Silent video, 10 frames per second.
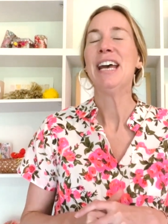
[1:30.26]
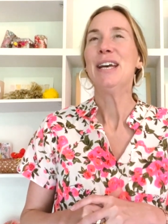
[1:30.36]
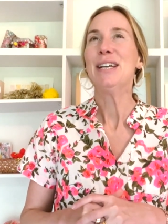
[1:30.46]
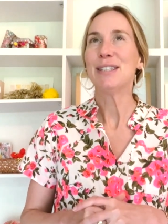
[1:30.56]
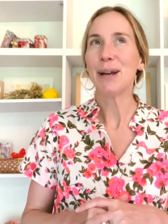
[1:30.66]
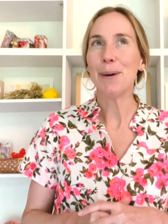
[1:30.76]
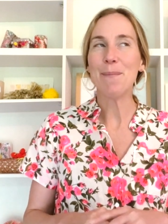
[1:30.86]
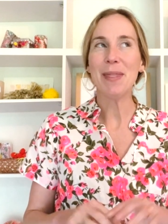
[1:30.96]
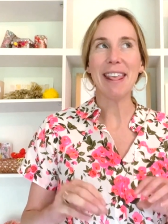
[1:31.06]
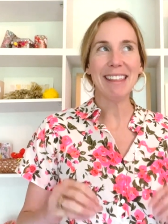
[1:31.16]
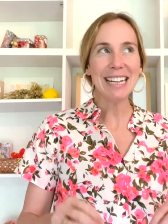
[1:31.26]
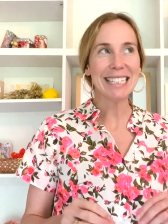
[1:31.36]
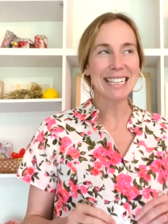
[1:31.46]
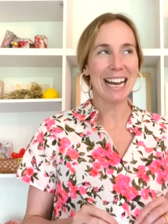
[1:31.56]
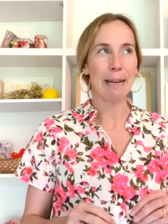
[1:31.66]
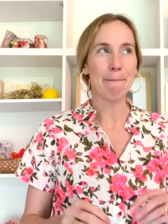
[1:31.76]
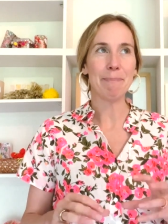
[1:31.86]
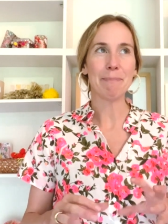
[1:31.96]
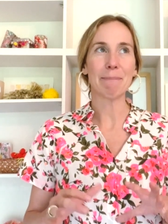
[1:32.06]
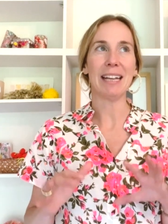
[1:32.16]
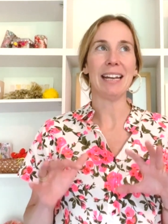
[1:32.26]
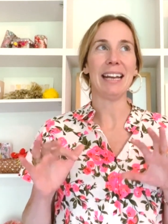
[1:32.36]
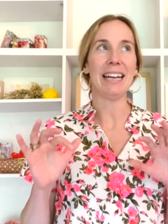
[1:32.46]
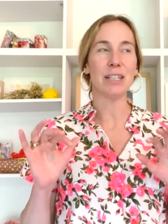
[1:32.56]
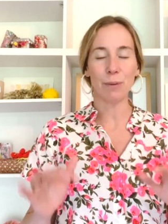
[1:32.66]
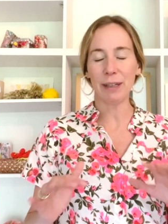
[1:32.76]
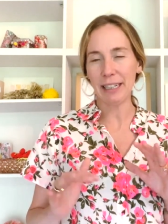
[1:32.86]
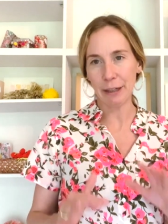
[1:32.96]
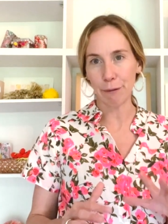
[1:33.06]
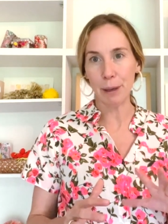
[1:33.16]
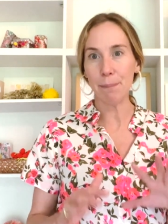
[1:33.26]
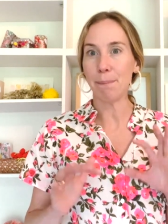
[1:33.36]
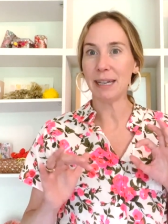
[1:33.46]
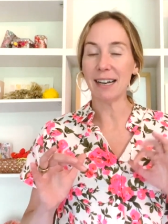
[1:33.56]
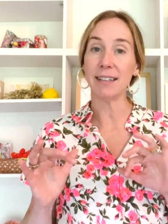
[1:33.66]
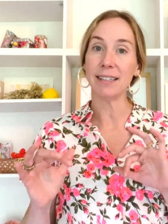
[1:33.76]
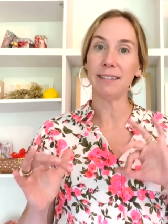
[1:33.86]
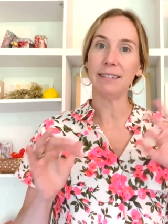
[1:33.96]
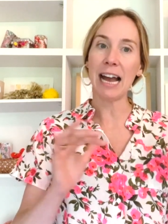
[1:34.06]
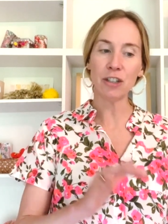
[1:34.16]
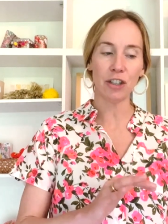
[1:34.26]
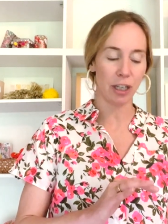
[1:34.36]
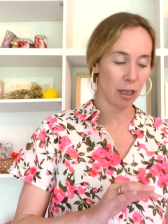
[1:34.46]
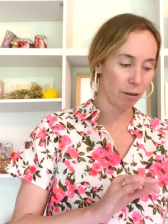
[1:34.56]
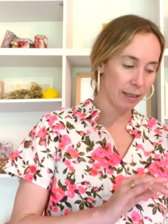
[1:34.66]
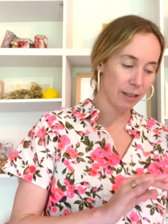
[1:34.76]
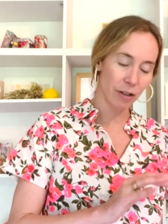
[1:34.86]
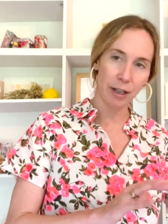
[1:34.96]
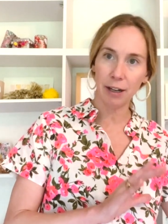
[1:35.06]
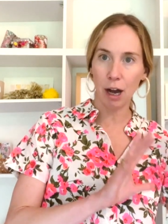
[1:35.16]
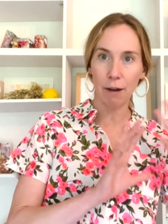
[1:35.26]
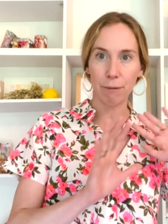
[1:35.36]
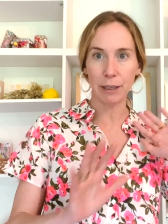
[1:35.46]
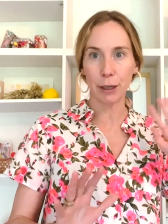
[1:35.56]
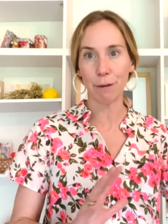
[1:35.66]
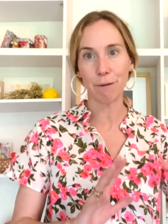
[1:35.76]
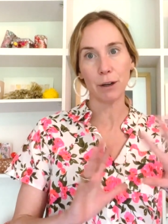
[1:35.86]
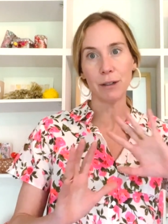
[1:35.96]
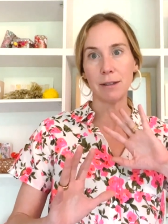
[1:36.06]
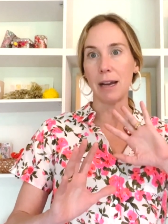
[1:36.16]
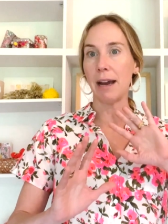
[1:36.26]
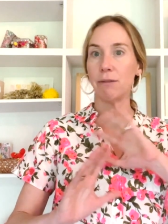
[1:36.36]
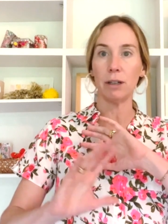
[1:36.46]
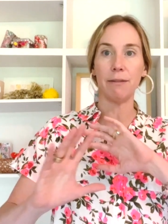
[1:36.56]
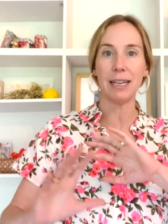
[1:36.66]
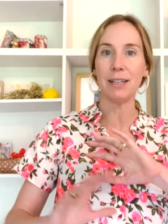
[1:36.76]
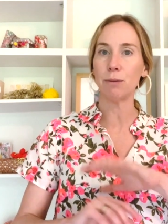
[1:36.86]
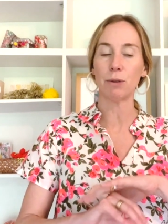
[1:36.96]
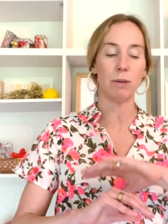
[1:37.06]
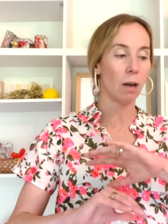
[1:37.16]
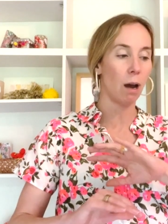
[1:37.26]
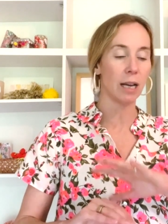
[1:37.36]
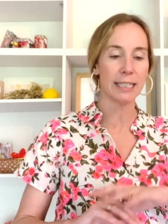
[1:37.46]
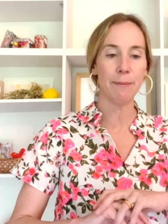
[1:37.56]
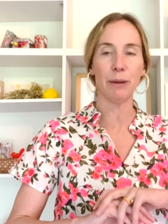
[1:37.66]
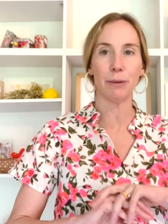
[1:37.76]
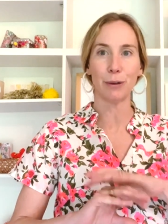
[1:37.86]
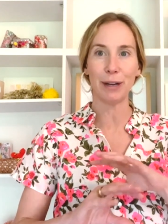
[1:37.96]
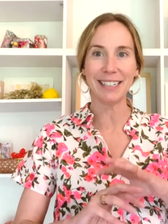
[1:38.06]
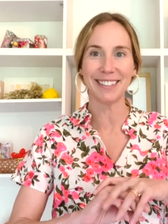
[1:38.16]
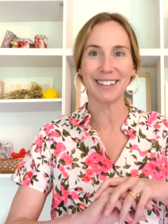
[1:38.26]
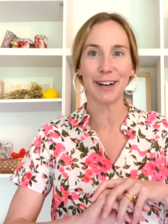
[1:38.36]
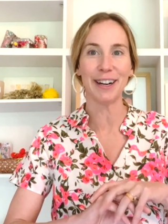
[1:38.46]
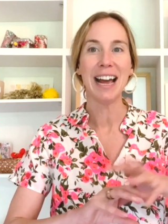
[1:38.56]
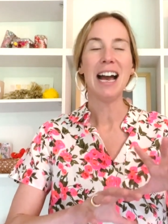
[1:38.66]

So this time, it's really different because last year we started off, we did our first ever of these, which was awesome and it was a great start.